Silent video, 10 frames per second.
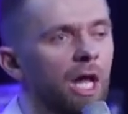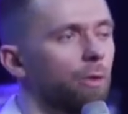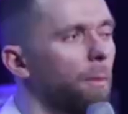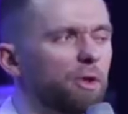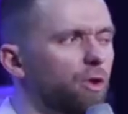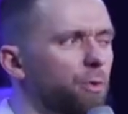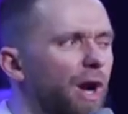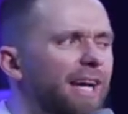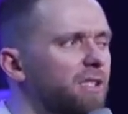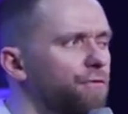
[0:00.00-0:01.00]
Don't be
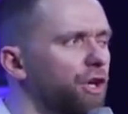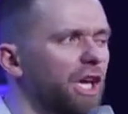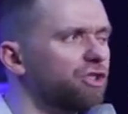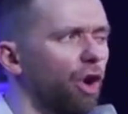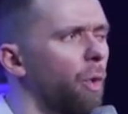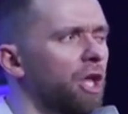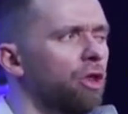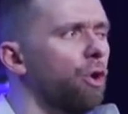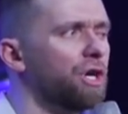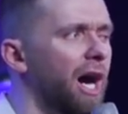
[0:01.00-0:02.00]
surprised if your kids don't want to
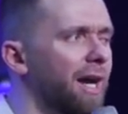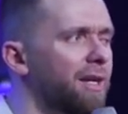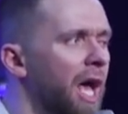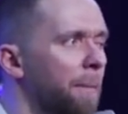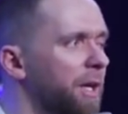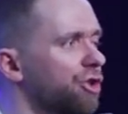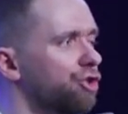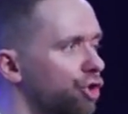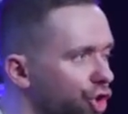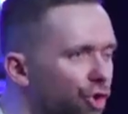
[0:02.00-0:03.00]
know God because
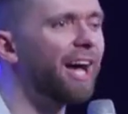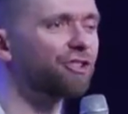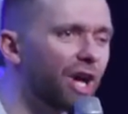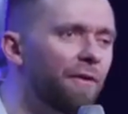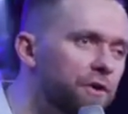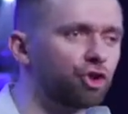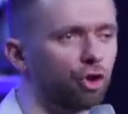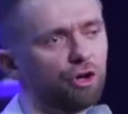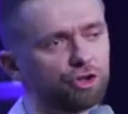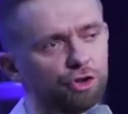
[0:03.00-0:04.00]
you trash every
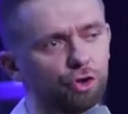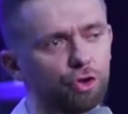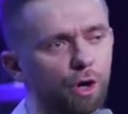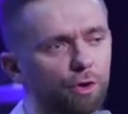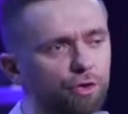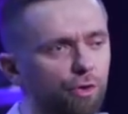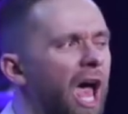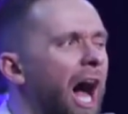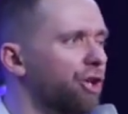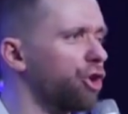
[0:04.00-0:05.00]
church that you go to.
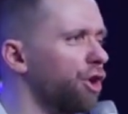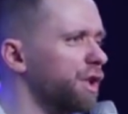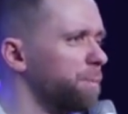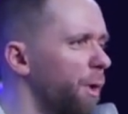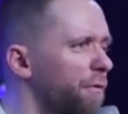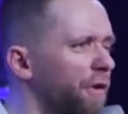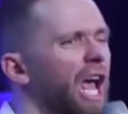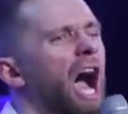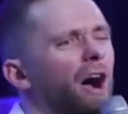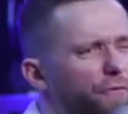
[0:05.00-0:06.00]
Our church is perfect.
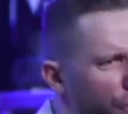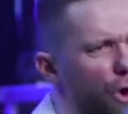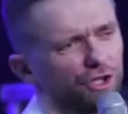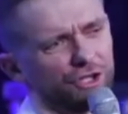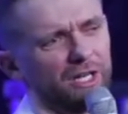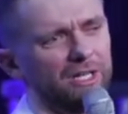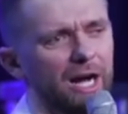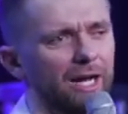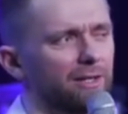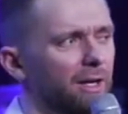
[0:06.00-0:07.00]
Of course they're
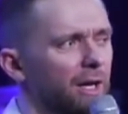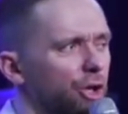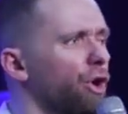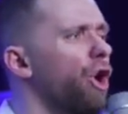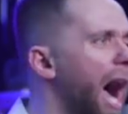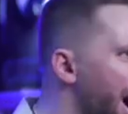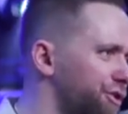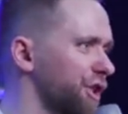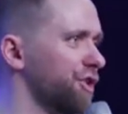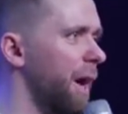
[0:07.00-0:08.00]
not. Your
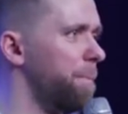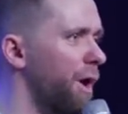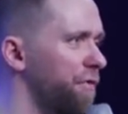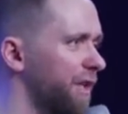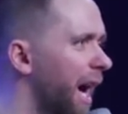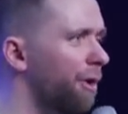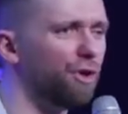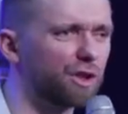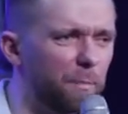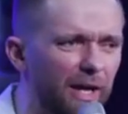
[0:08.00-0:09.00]
house is not perfect. How do you
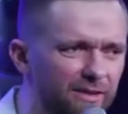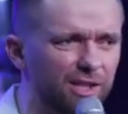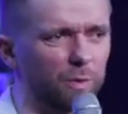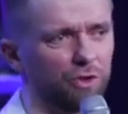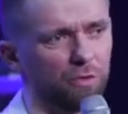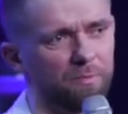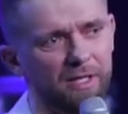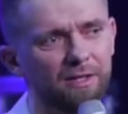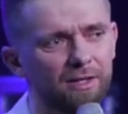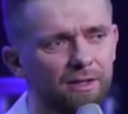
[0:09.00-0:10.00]
expect this one to be?